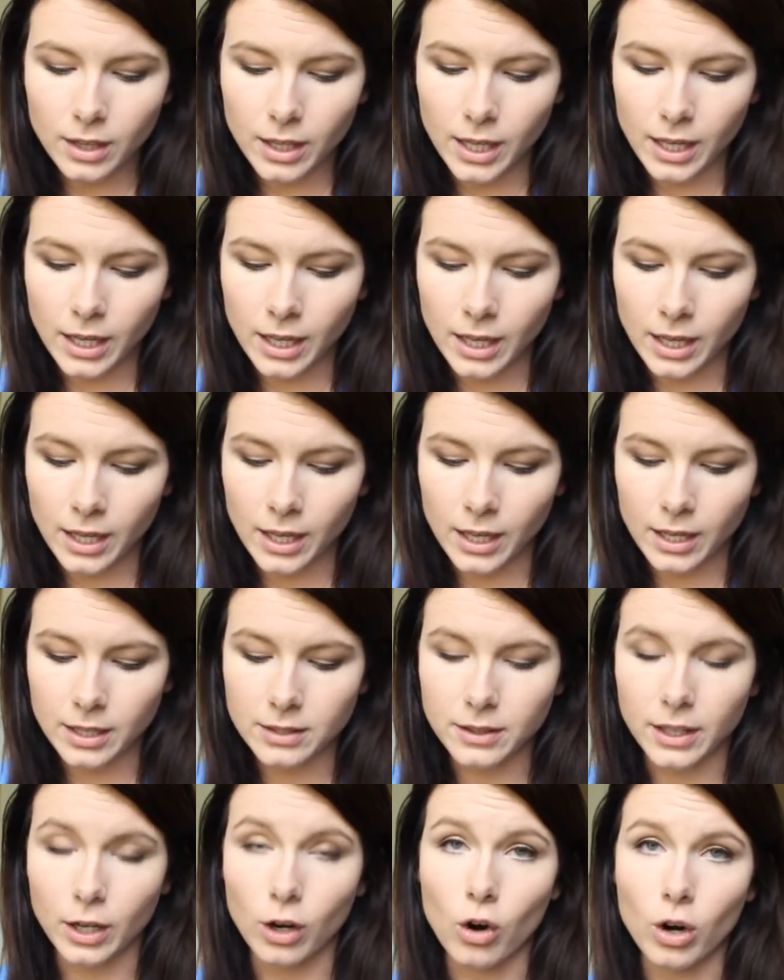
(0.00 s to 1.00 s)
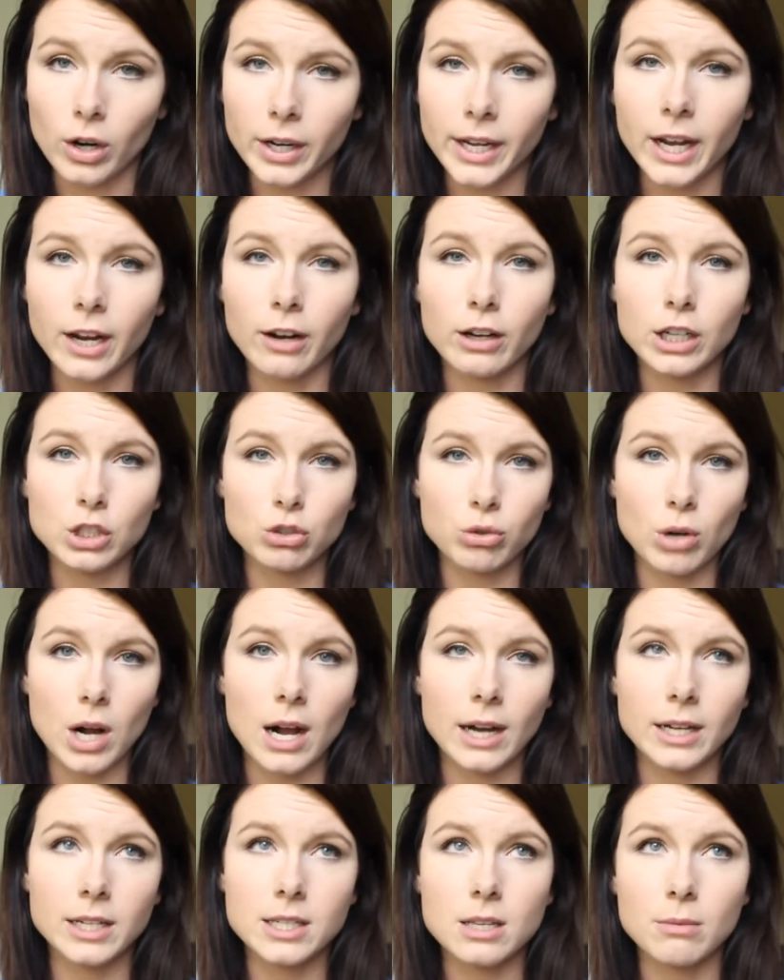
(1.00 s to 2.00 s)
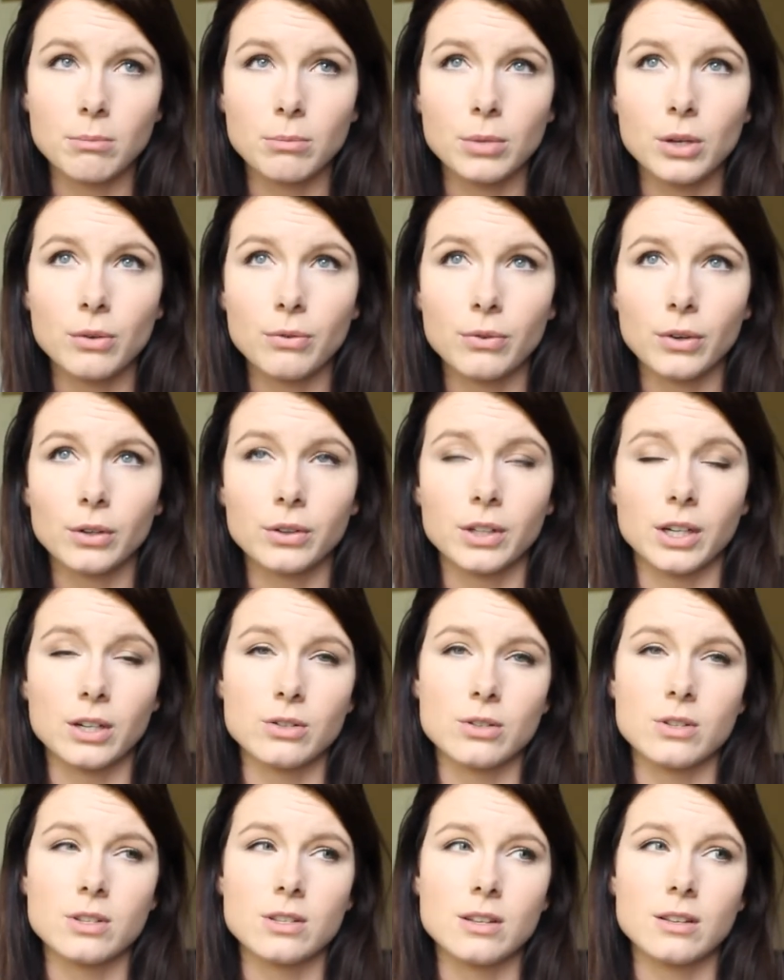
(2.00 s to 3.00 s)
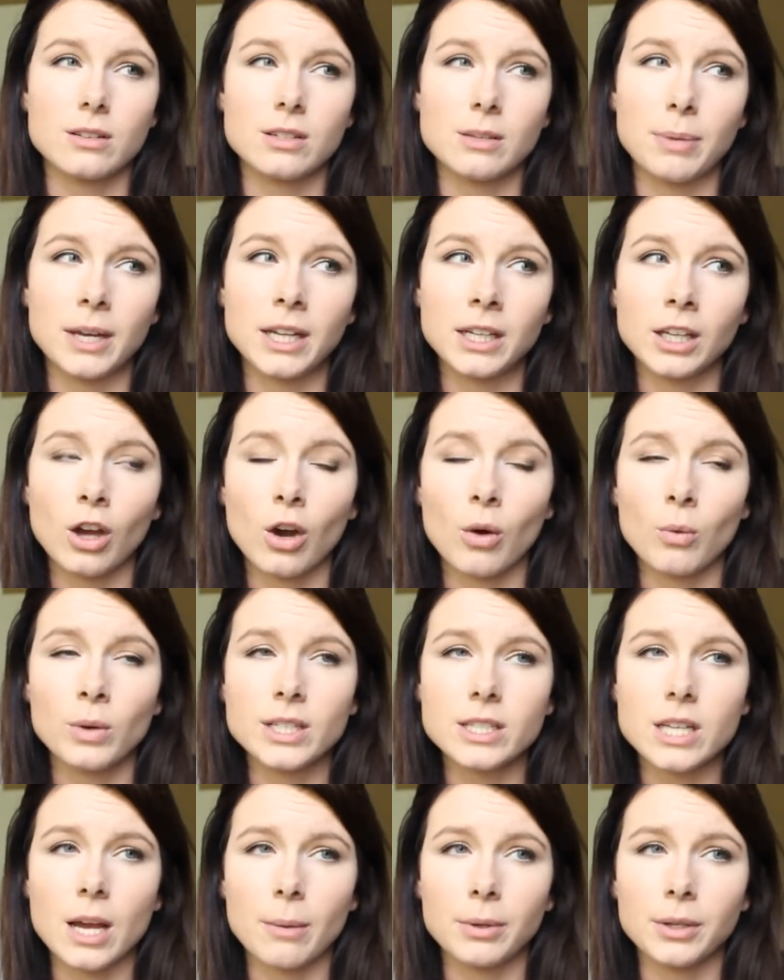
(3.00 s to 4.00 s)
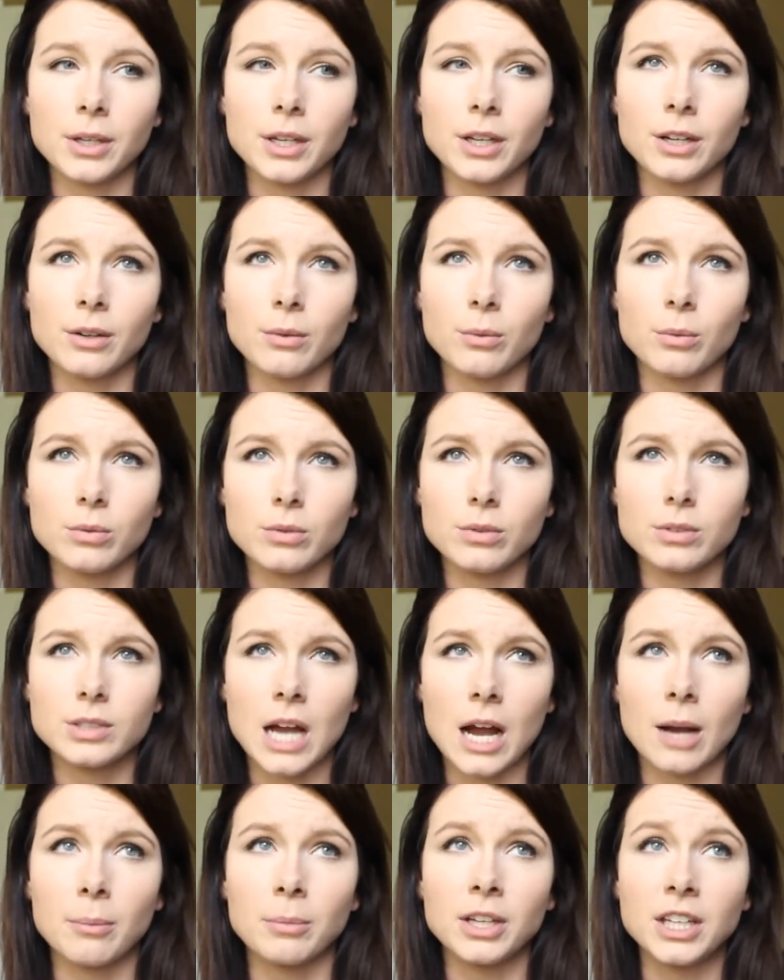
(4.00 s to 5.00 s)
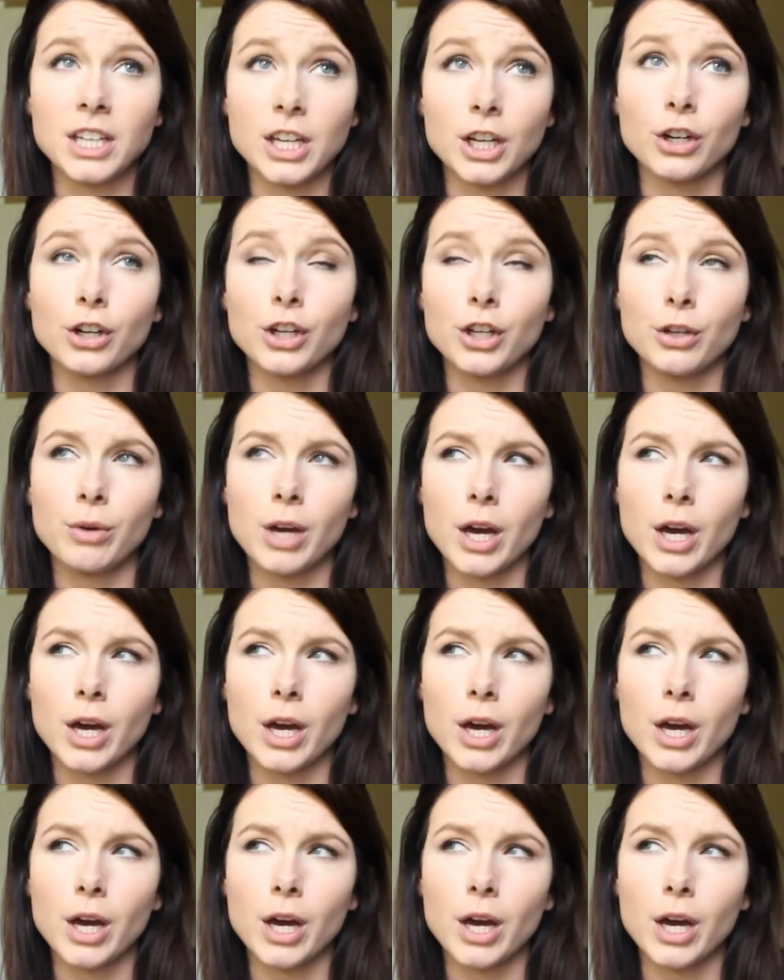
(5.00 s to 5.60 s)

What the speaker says: And there are carriage rides in Beaufort. There's, depending on what time of year you